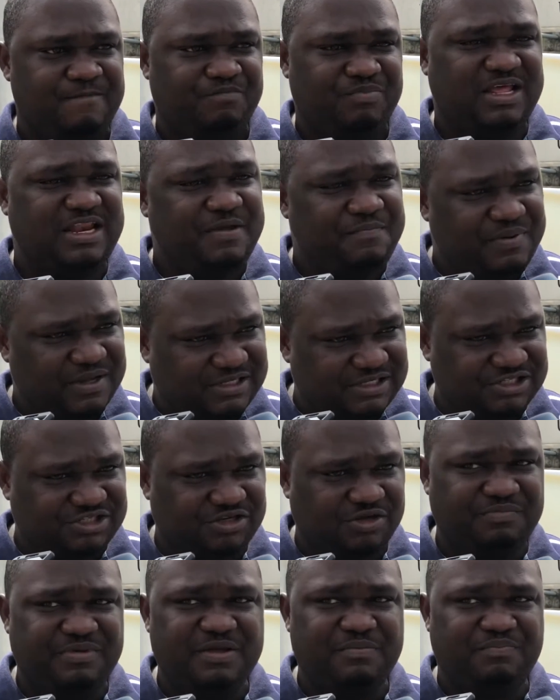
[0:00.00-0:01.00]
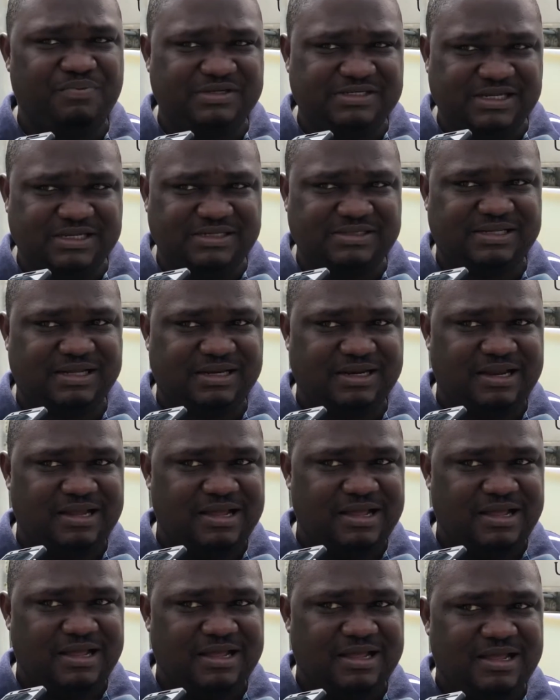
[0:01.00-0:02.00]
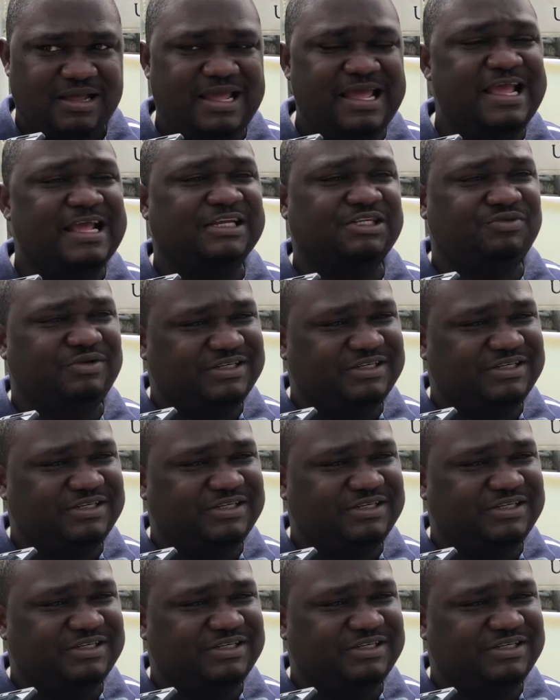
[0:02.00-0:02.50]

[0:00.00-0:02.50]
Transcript: that a petition being presented is